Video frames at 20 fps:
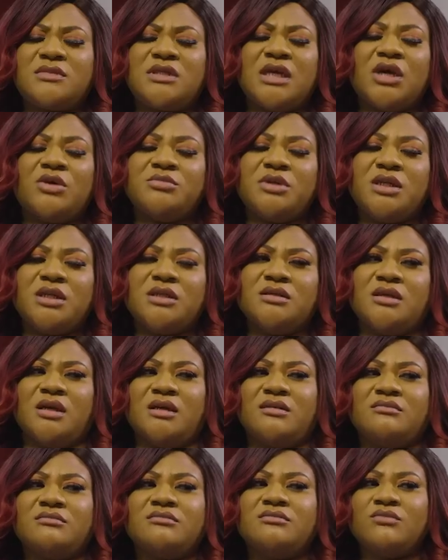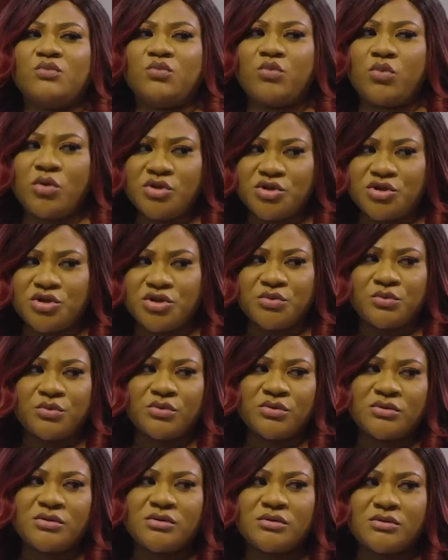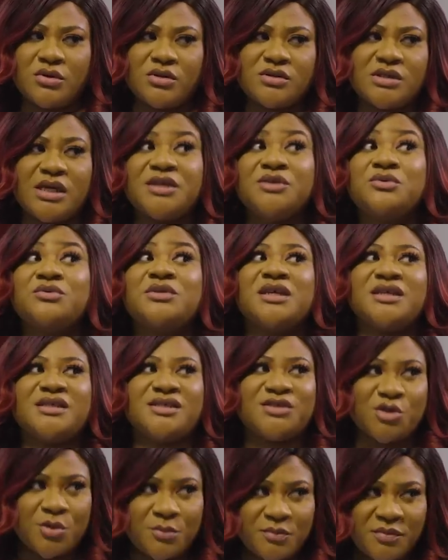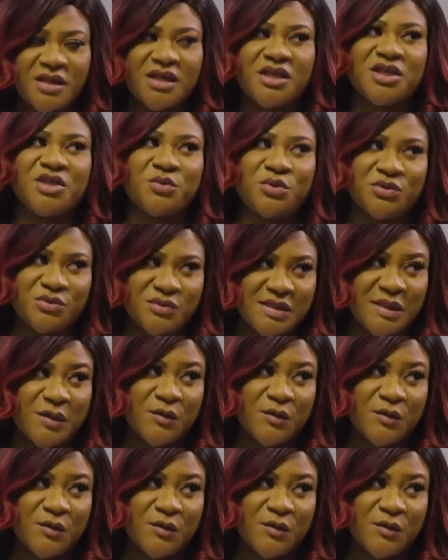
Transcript: Tell me, Linda, what do you want? Because I know there's something you want to